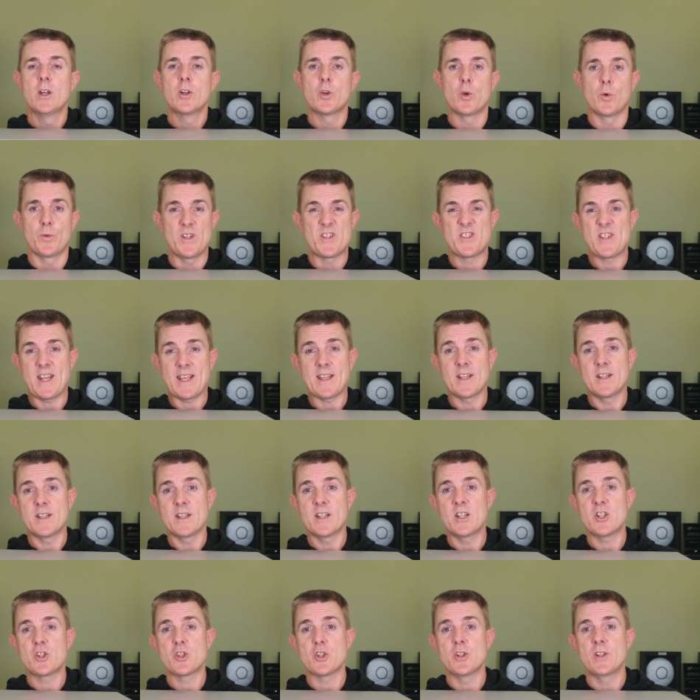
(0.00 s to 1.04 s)
called the 2nd
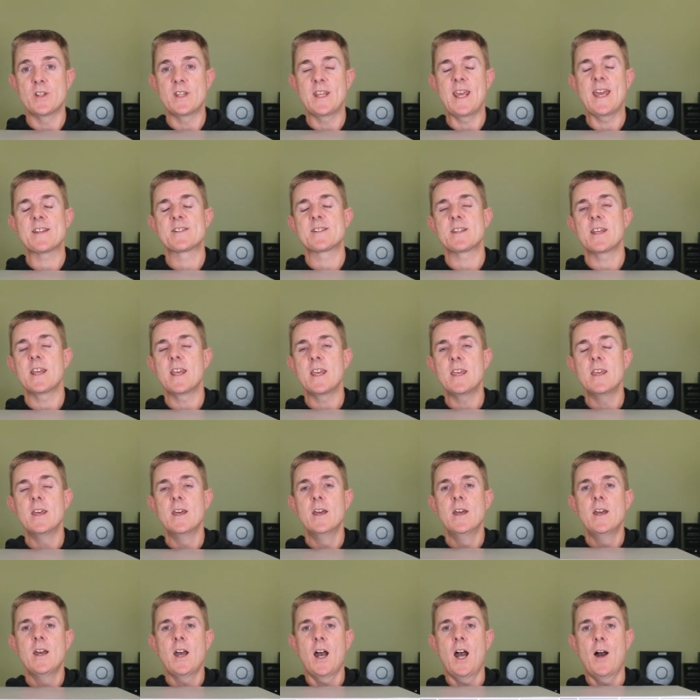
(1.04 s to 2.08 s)
edition, the SE,
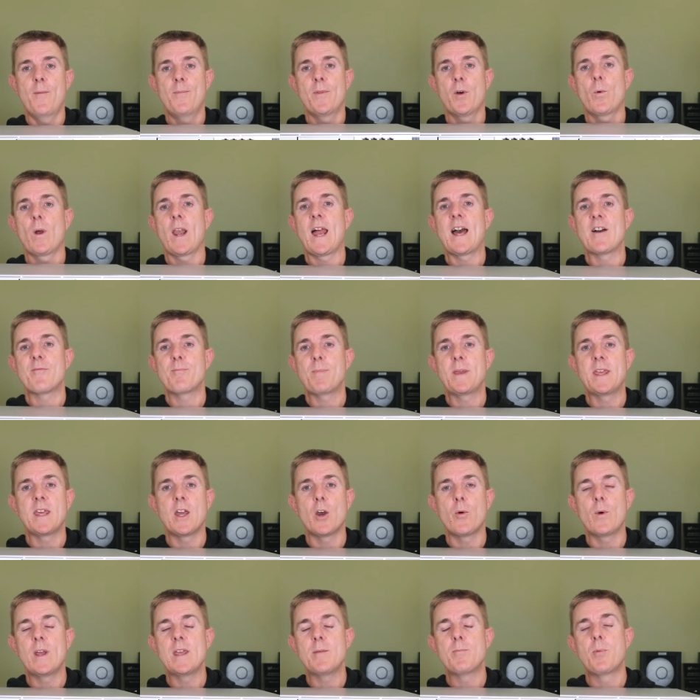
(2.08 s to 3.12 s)
that will have
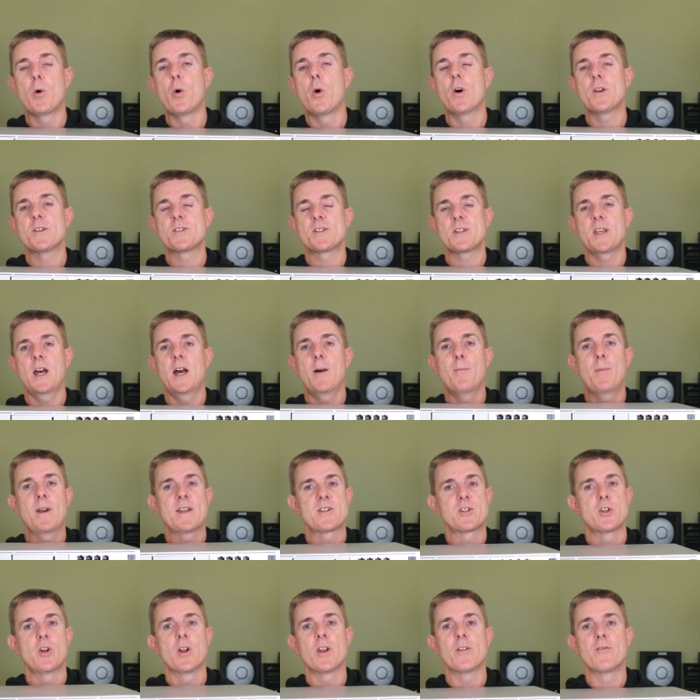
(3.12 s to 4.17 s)
PoE ports, but
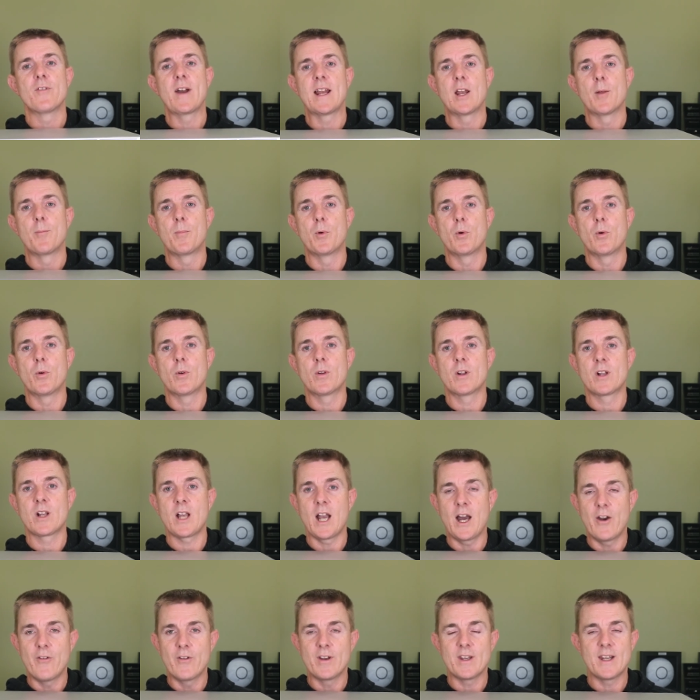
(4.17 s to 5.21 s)
it's not available
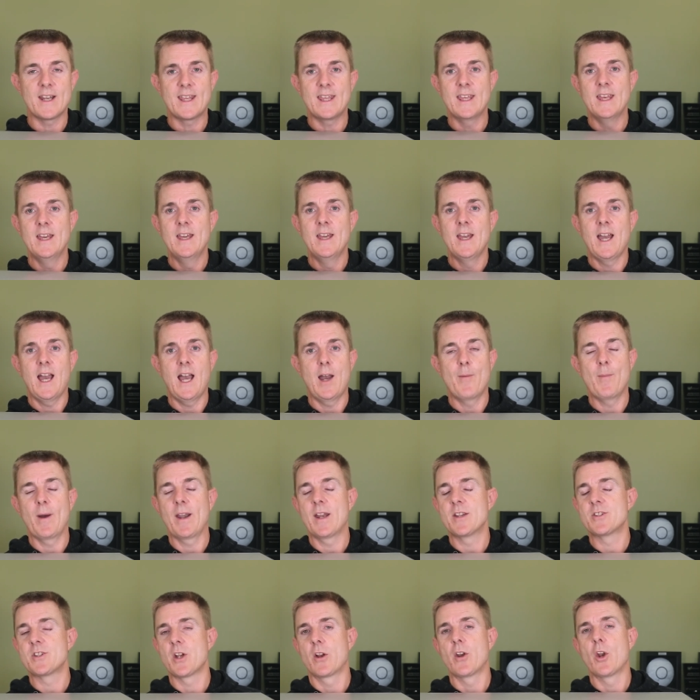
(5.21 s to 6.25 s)
currently, and
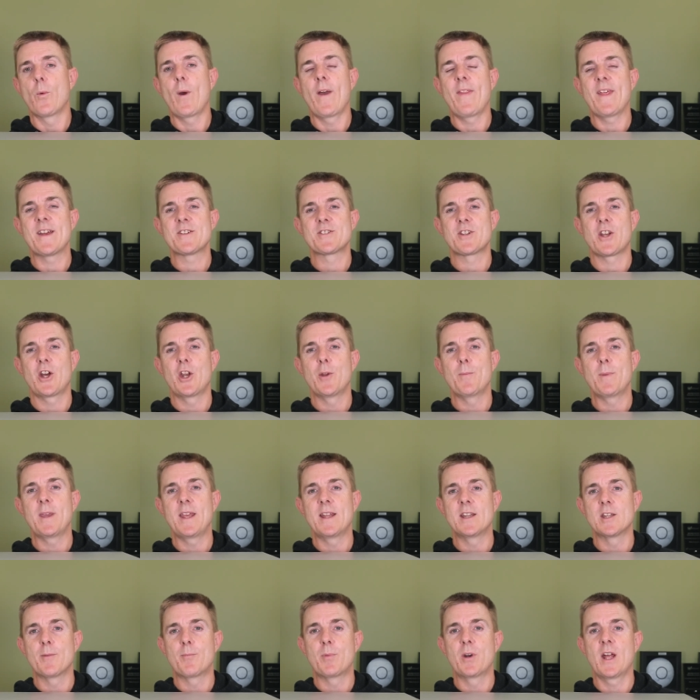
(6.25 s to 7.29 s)
I don't know where that's going to be
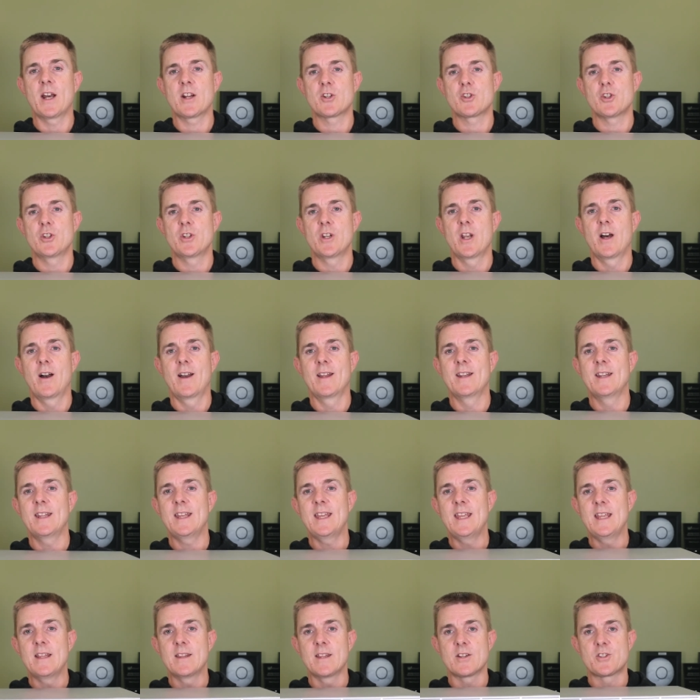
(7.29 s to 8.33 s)
in the production line
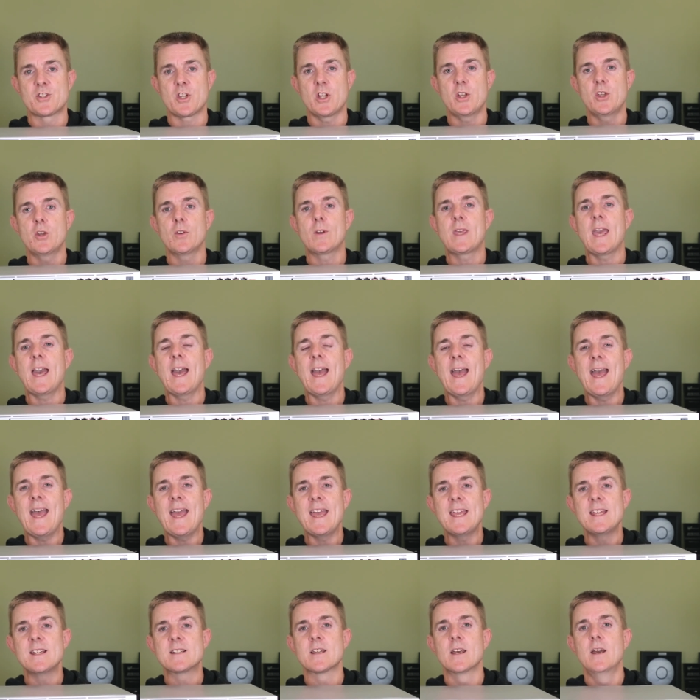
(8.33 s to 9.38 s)
either. So you get
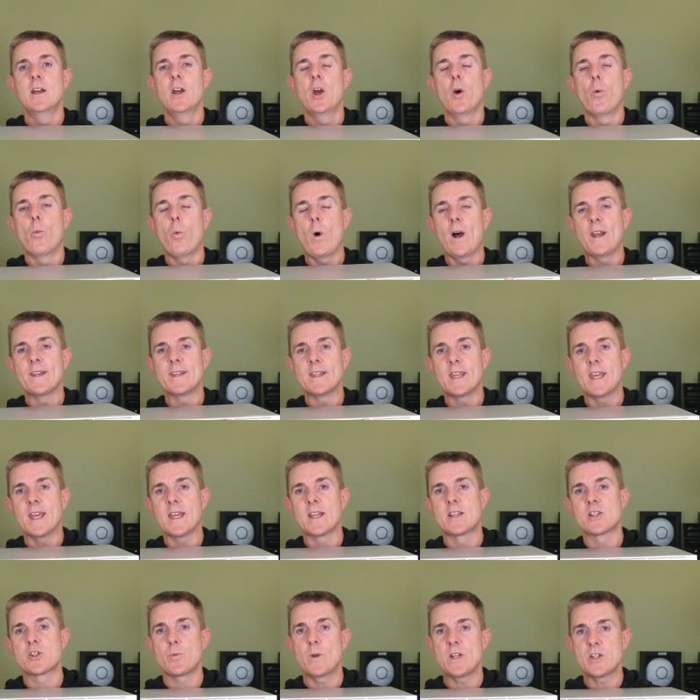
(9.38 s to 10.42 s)
8
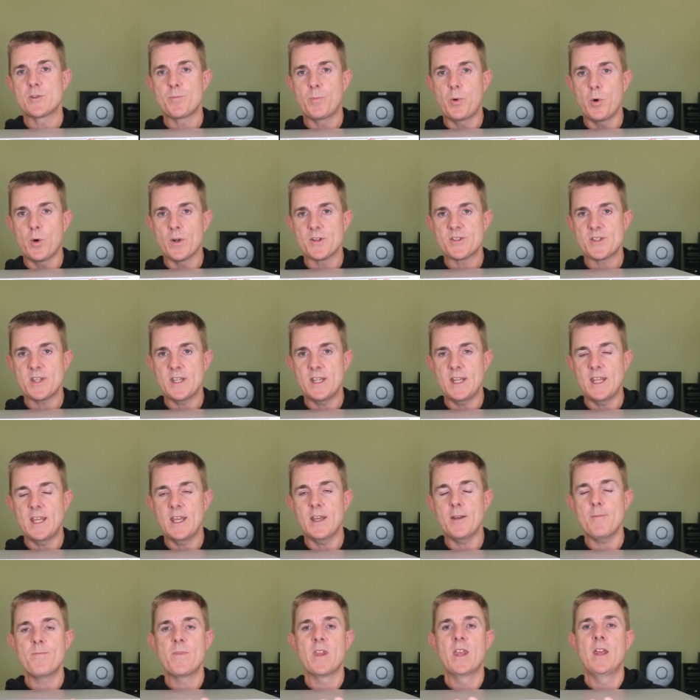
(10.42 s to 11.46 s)
1-gig switch ports in
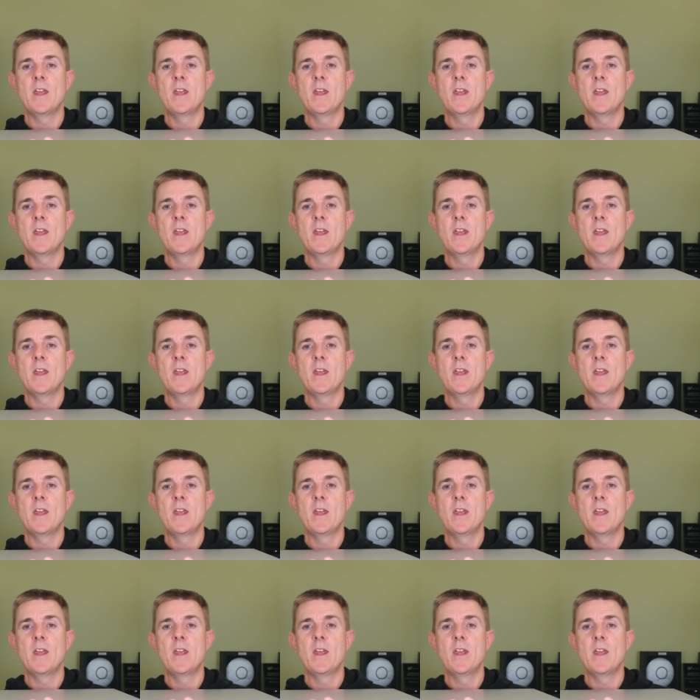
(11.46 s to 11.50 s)
here,